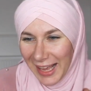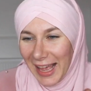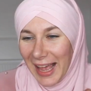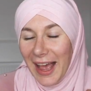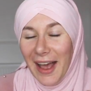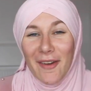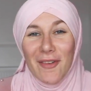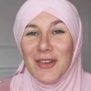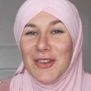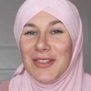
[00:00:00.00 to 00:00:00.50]

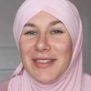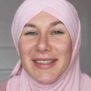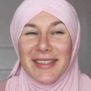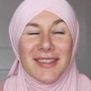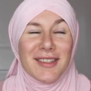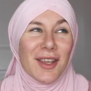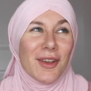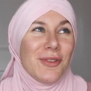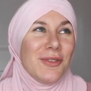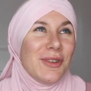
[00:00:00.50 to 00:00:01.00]
I was
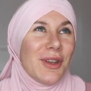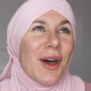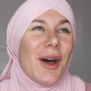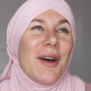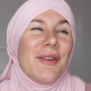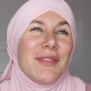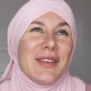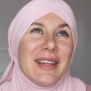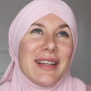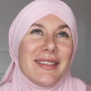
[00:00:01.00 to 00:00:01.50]
just so
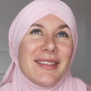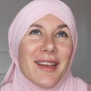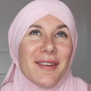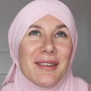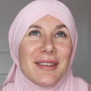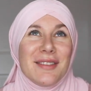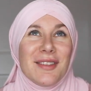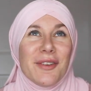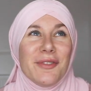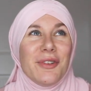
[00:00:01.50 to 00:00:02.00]
nervous. I
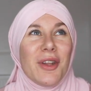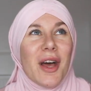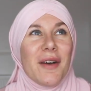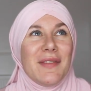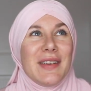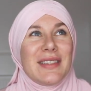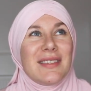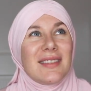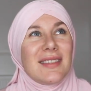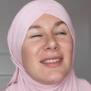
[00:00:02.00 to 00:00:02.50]
was so
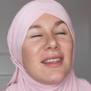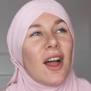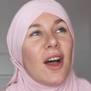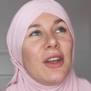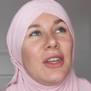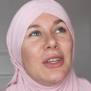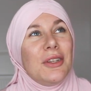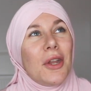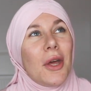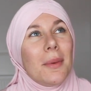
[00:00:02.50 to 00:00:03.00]
nervous to
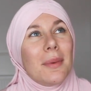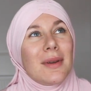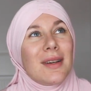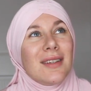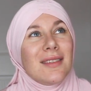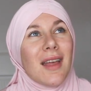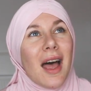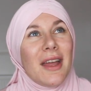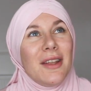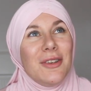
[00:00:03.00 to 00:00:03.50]
start, you know,
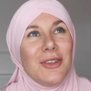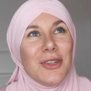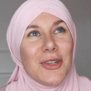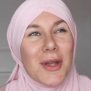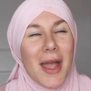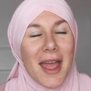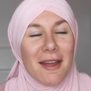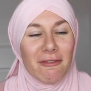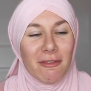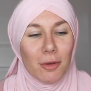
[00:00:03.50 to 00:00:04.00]
because I
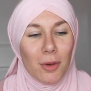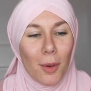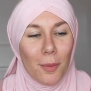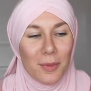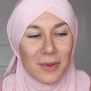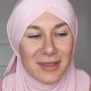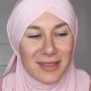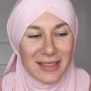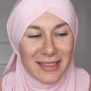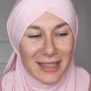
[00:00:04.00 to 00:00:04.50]
knew
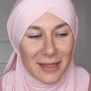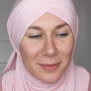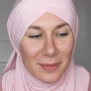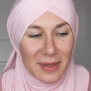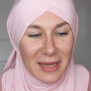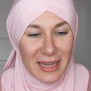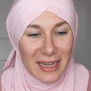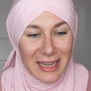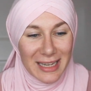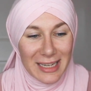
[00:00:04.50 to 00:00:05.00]
everyone was gonna
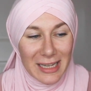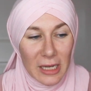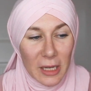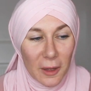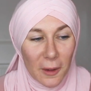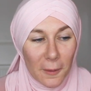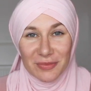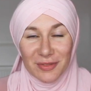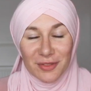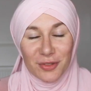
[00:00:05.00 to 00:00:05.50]
be
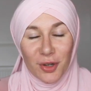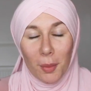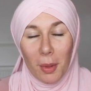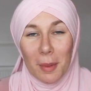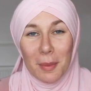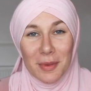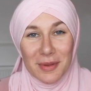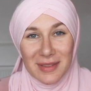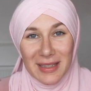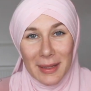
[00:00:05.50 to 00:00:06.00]
from
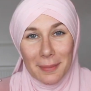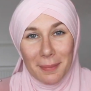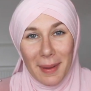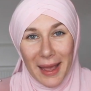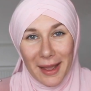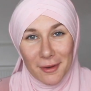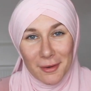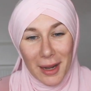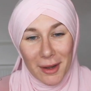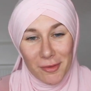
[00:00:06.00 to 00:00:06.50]
a Muslim
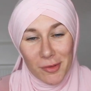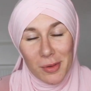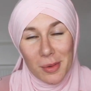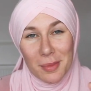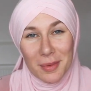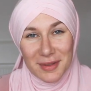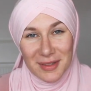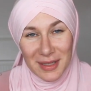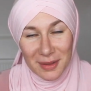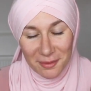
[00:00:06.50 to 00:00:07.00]
background, from a
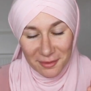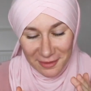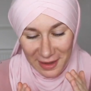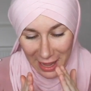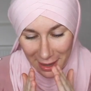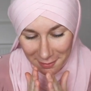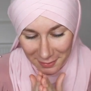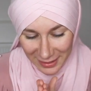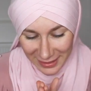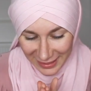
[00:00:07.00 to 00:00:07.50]
Muslim
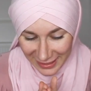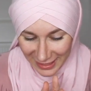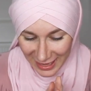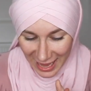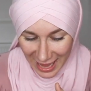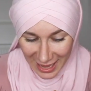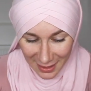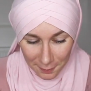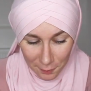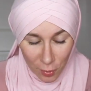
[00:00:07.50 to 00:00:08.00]
family,
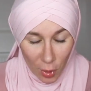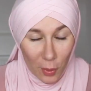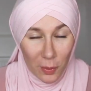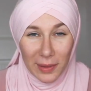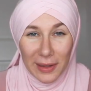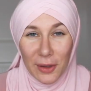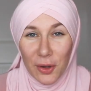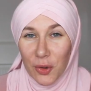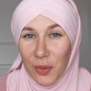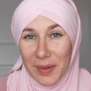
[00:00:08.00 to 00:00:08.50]
and
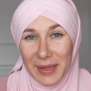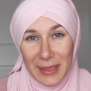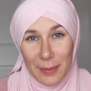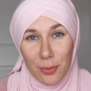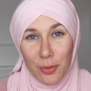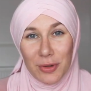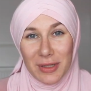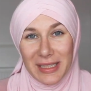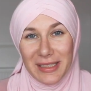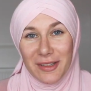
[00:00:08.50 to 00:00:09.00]
probably already
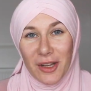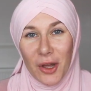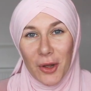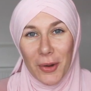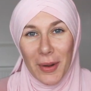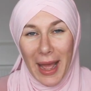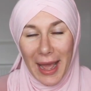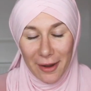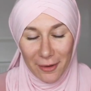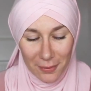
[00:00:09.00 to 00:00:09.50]
pretty
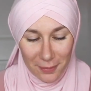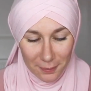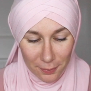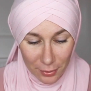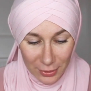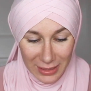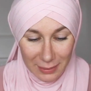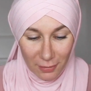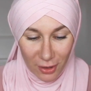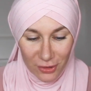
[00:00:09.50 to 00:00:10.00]

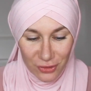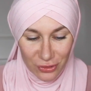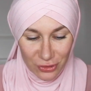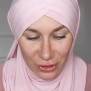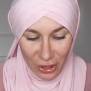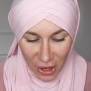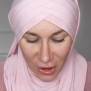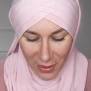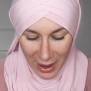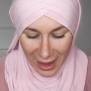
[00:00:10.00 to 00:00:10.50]
much
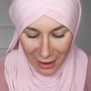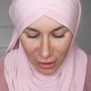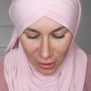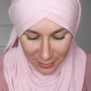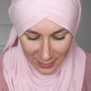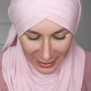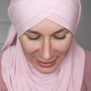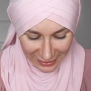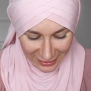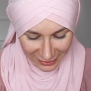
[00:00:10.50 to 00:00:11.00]
know
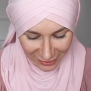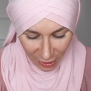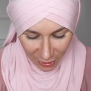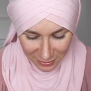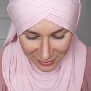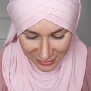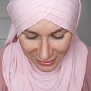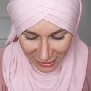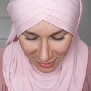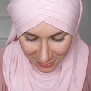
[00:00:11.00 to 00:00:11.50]
Arabic, and
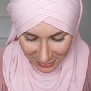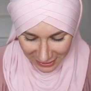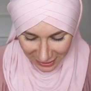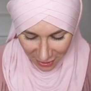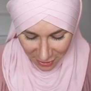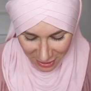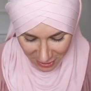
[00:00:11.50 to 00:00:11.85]
I was going to be the